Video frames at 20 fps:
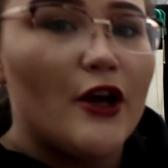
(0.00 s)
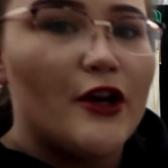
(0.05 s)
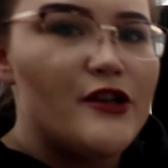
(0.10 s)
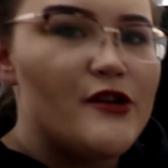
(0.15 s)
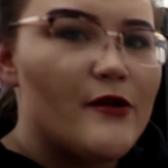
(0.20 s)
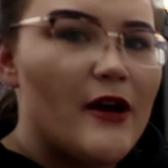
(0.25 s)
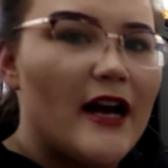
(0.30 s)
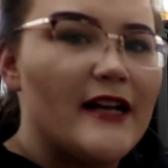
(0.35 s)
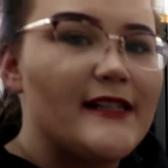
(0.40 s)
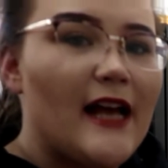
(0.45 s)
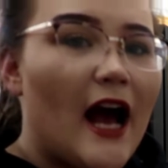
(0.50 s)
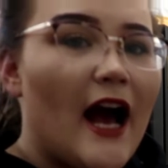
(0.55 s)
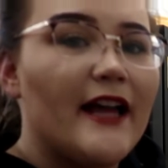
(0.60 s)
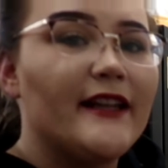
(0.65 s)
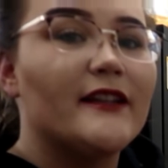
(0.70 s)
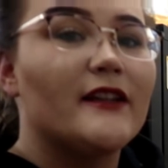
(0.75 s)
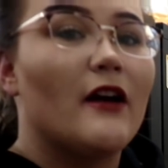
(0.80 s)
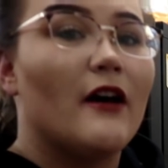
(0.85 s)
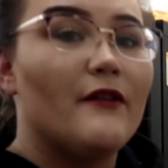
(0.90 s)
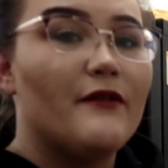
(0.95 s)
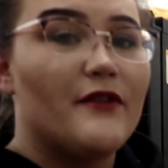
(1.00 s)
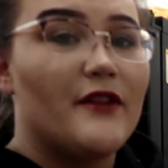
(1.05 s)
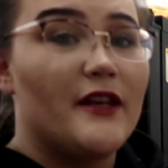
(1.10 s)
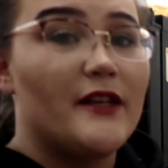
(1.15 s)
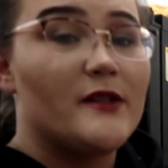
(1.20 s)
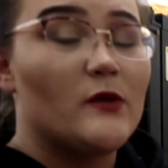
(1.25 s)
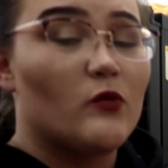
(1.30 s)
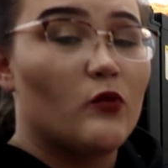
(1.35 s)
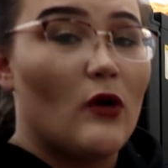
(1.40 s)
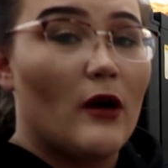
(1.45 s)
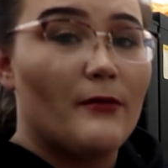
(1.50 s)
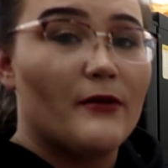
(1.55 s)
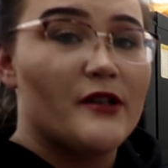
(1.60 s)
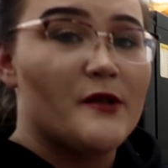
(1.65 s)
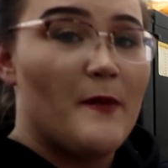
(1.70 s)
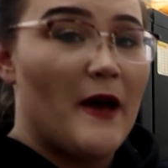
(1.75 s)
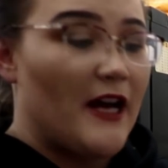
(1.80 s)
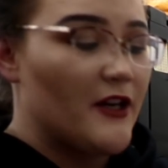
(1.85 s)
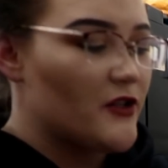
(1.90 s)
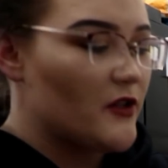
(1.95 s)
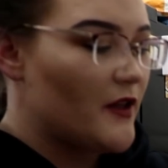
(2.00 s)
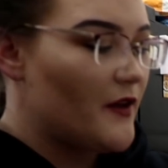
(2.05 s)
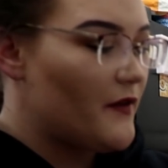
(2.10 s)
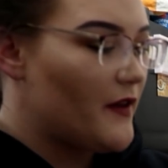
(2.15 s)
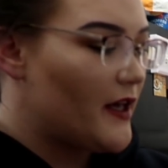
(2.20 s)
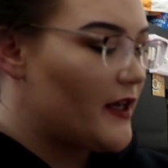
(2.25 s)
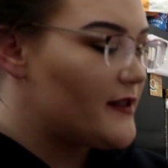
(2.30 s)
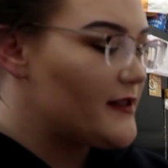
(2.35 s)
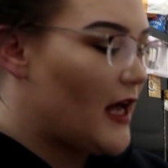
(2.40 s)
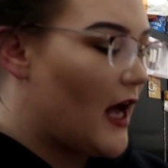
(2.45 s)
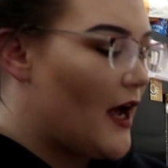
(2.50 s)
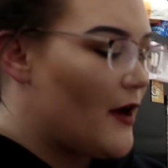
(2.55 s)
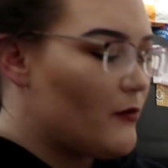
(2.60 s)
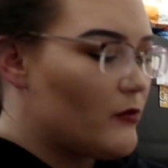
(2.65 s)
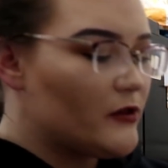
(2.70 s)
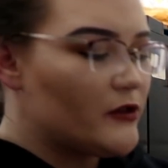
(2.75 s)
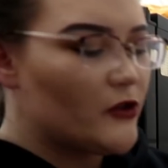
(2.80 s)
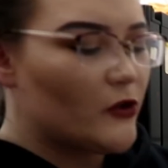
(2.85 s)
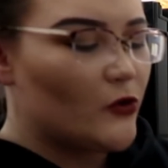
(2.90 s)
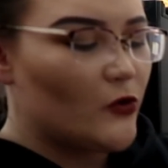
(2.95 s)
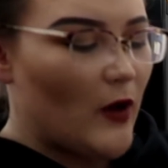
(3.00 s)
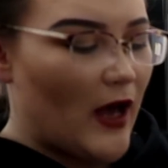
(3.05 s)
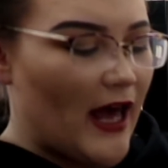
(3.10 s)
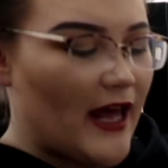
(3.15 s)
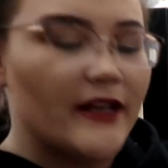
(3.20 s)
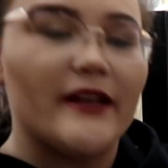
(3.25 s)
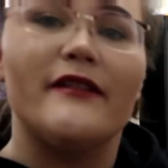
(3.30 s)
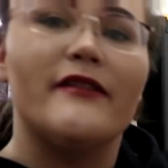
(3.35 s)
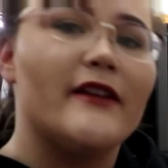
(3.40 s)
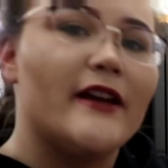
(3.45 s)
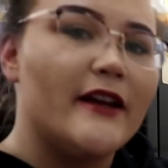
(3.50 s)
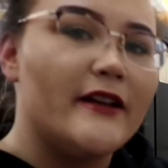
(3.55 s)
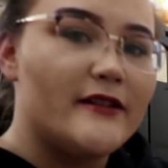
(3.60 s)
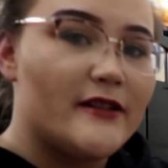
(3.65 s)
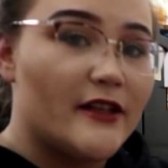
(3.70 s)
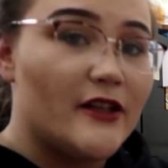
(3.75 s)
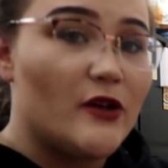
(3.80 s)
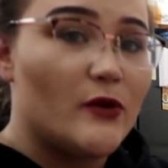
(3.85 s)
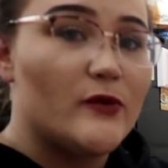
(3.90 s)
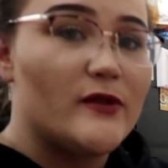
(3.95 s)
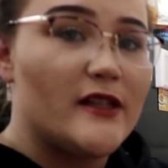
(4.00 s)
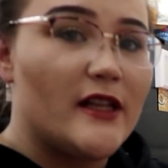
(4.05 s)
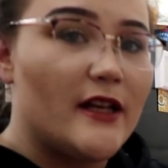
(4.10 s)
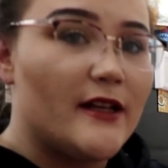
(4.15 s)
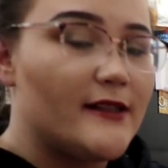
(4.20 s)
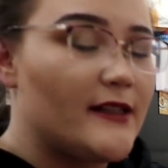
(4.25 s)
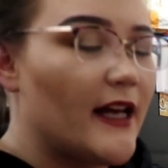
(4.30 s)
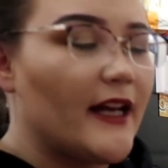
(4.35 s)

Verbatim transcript: You guys, I love these rubber spatula things. I will do anything to use these.